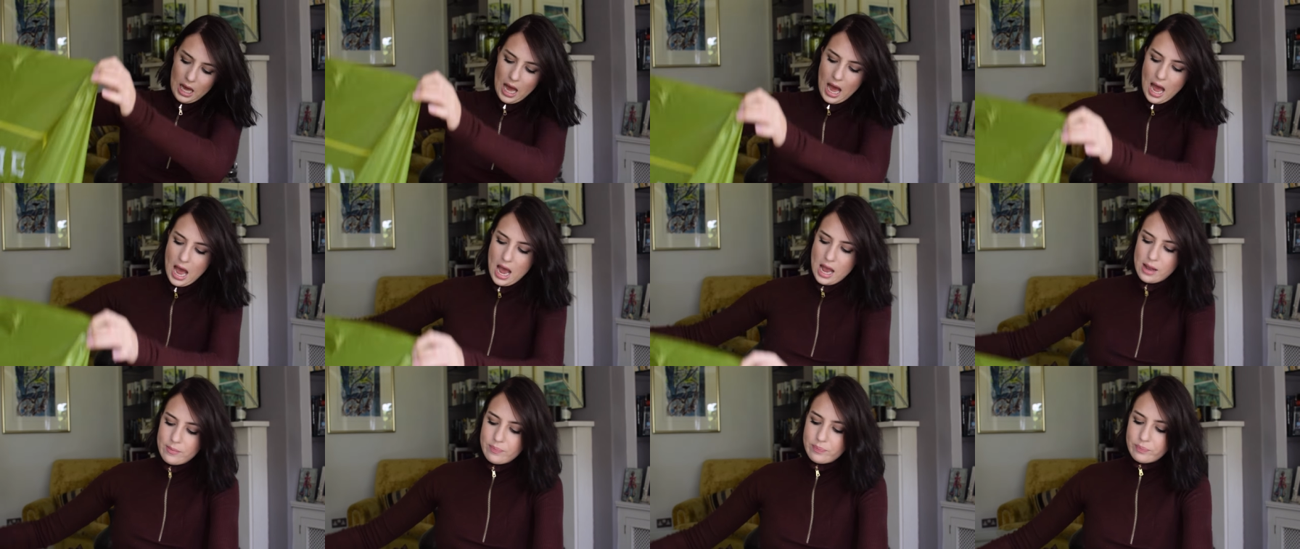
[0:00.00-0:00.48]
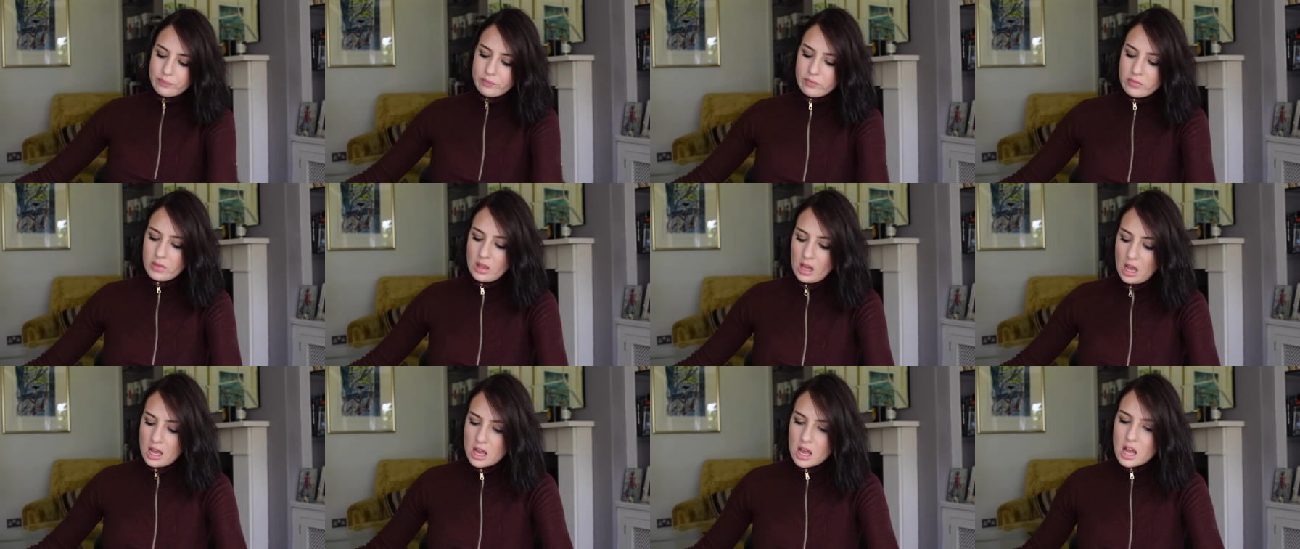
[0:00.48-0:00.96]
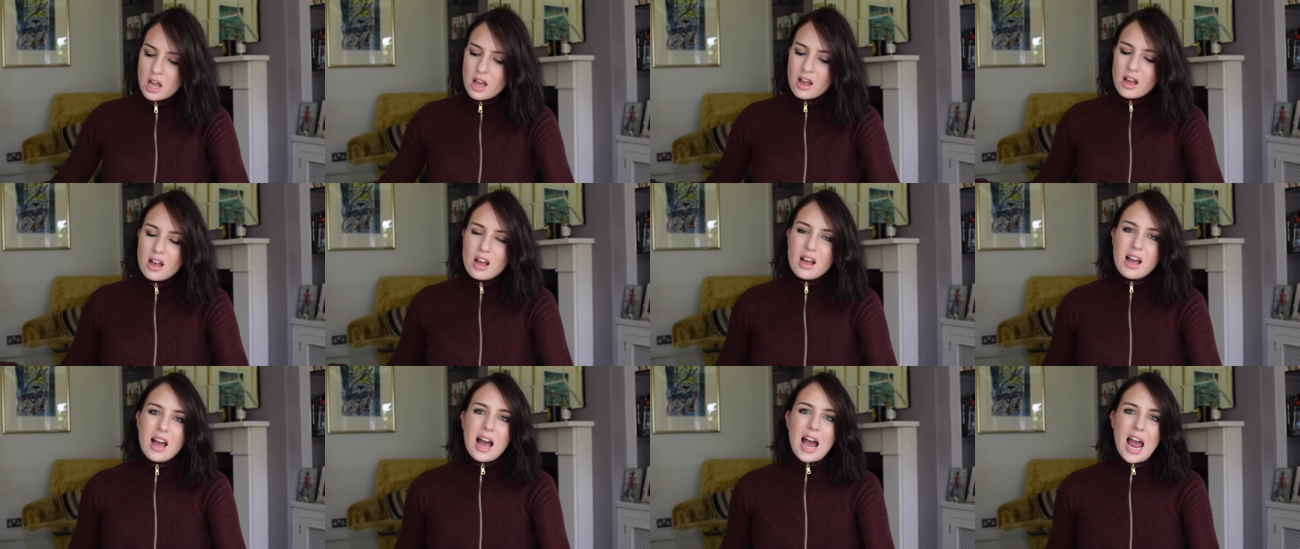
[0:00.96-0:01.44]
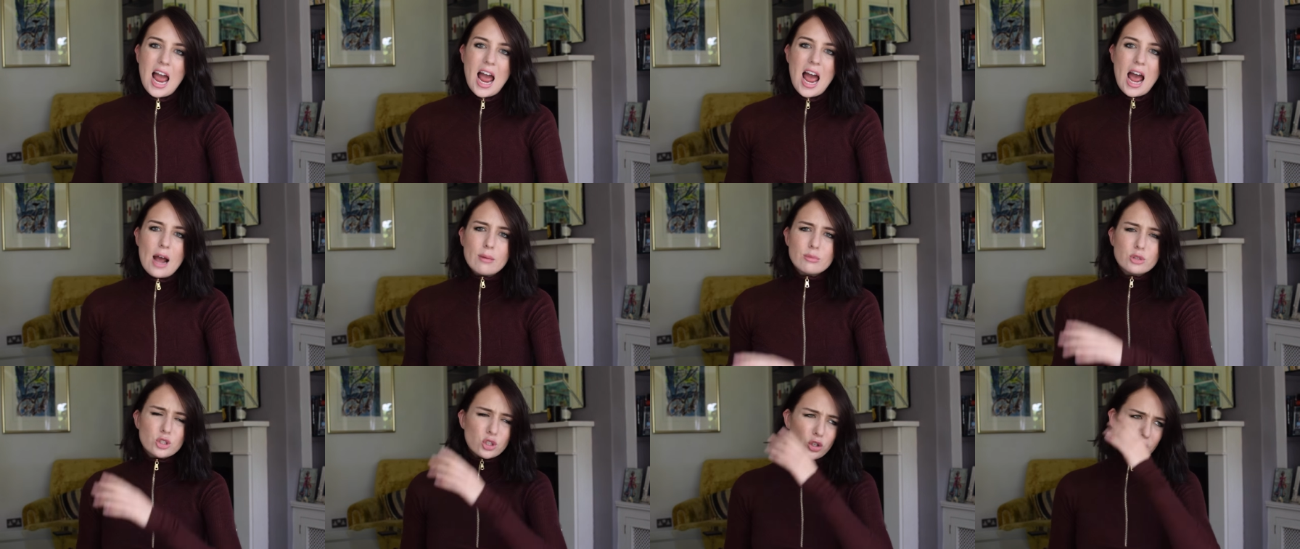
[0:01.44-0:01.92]
Um,
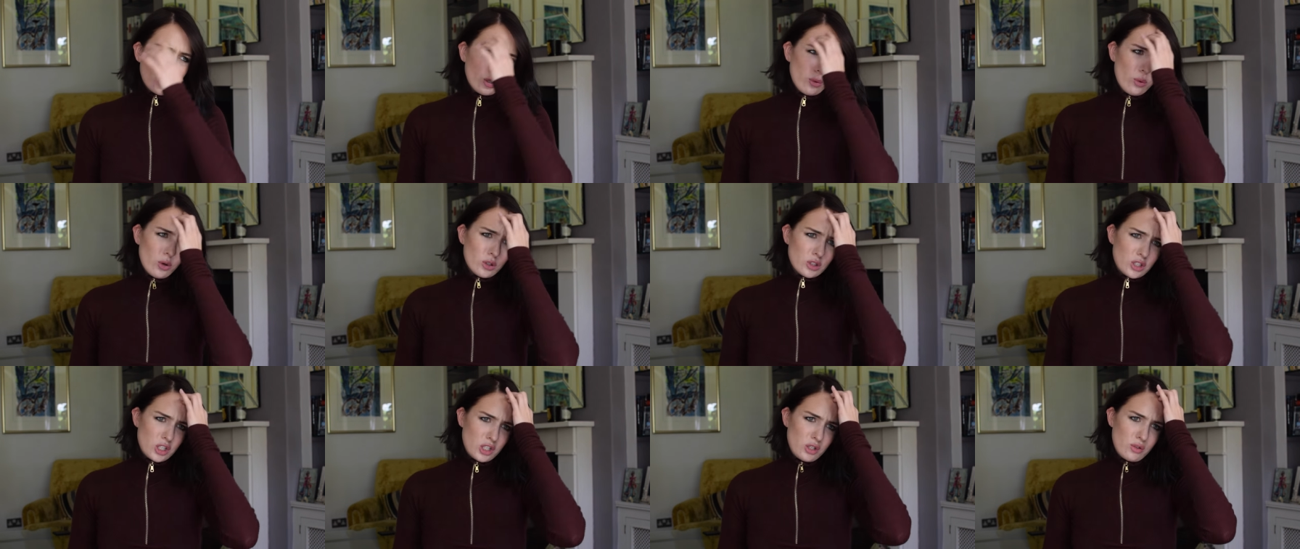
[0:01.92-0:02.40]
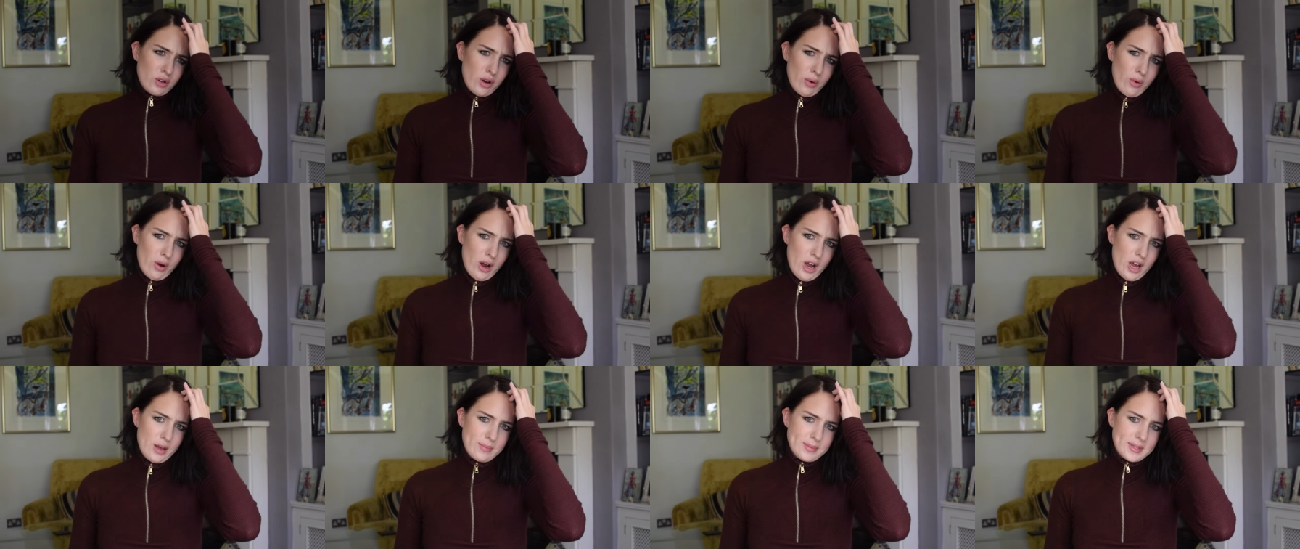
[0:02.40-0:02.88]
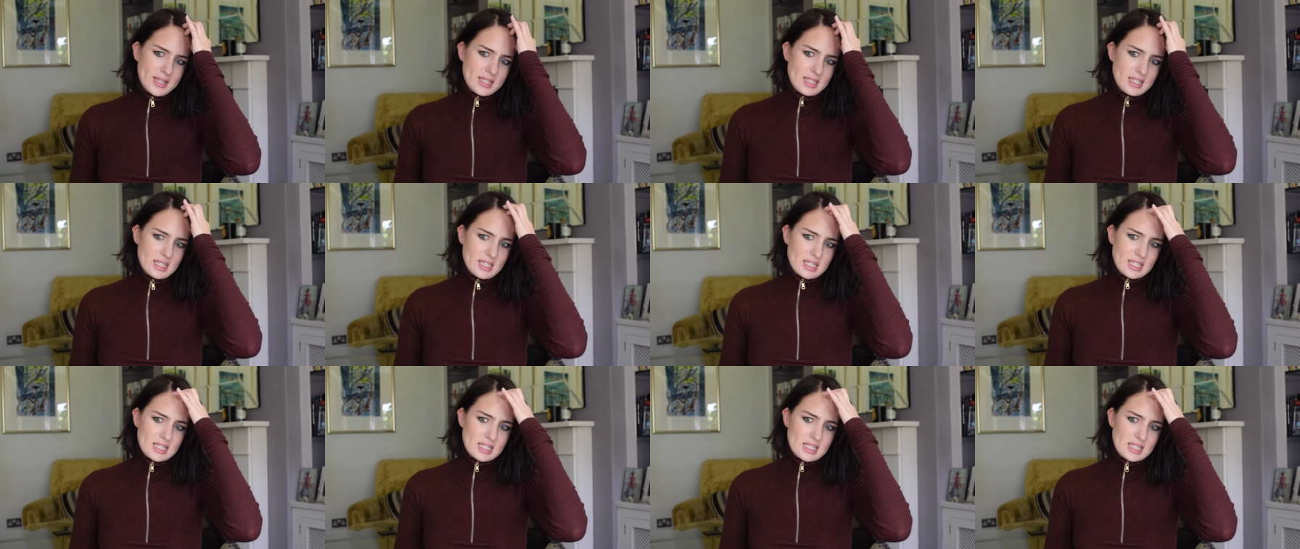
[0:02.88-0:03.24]
I'm sure you all do know what HomeSense is